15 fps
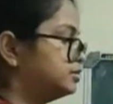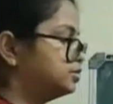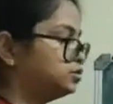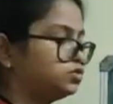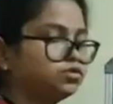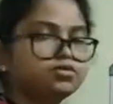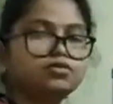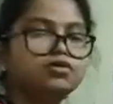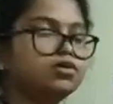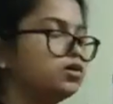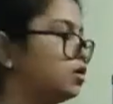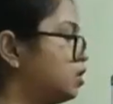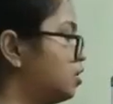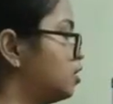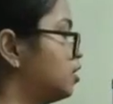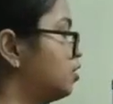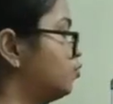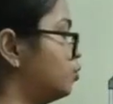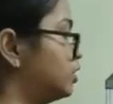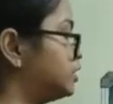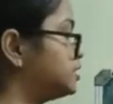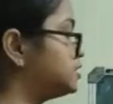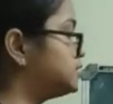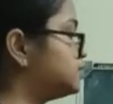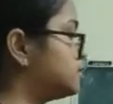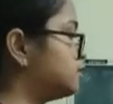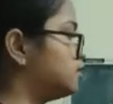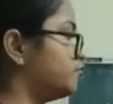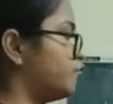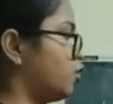So what is
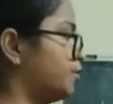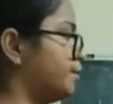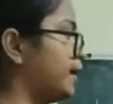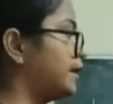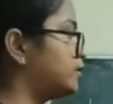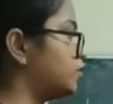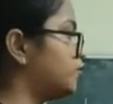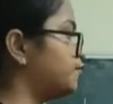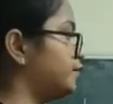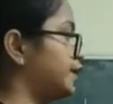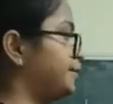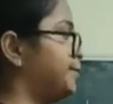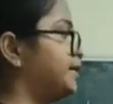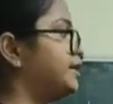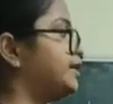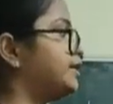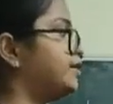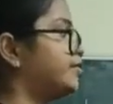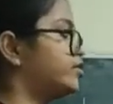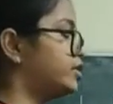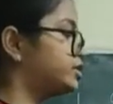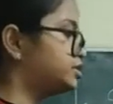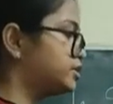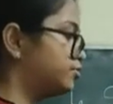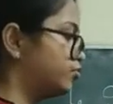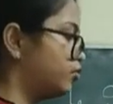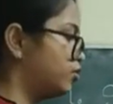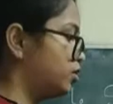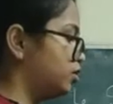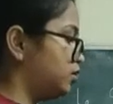the format of immediate addressing
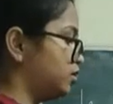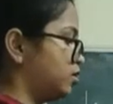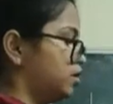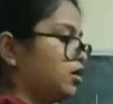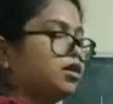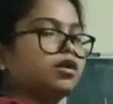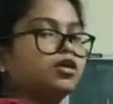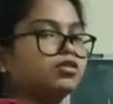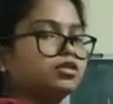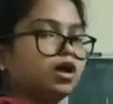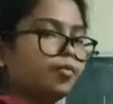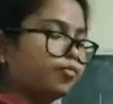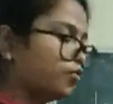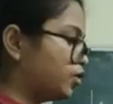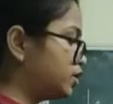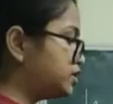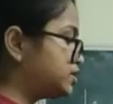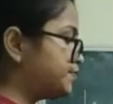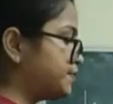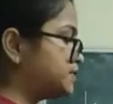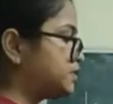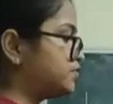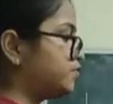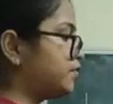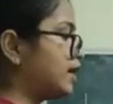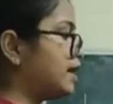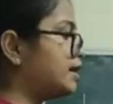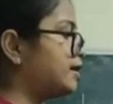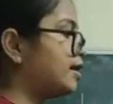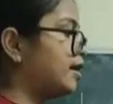mode? The opcode is
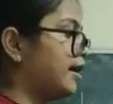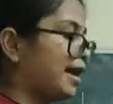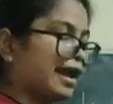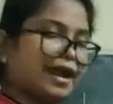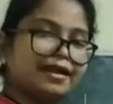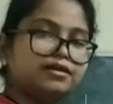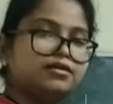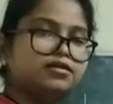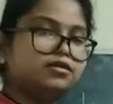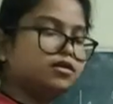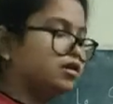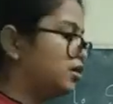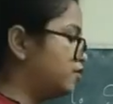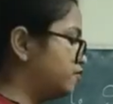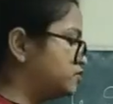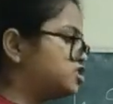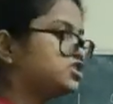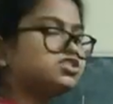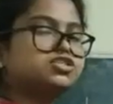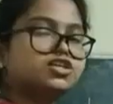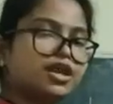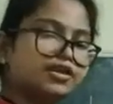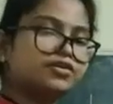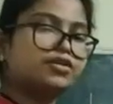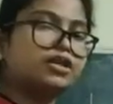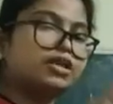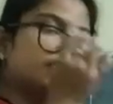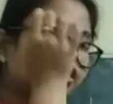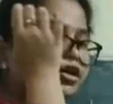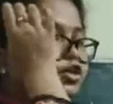specified, and which is
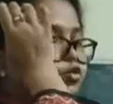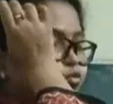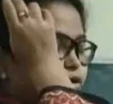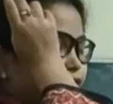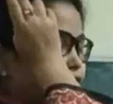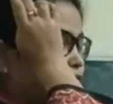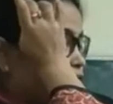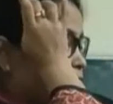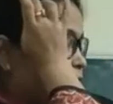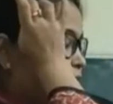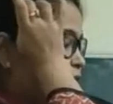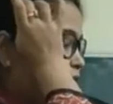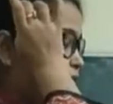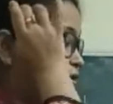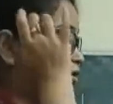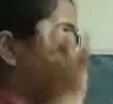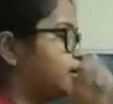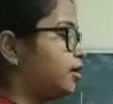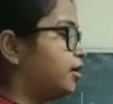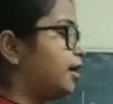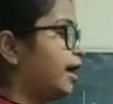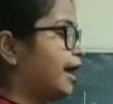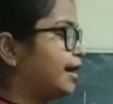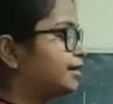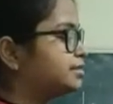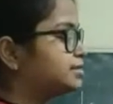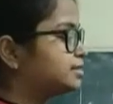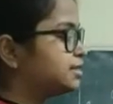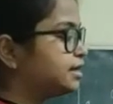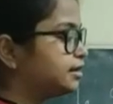generally a unary operator,
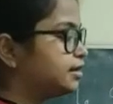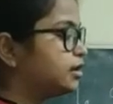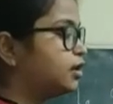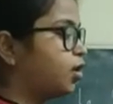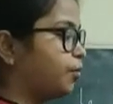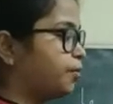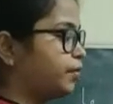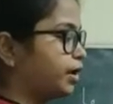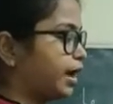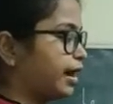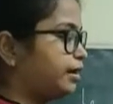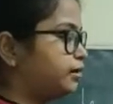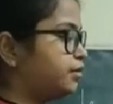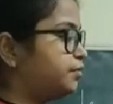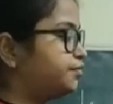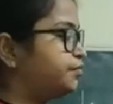and a single operand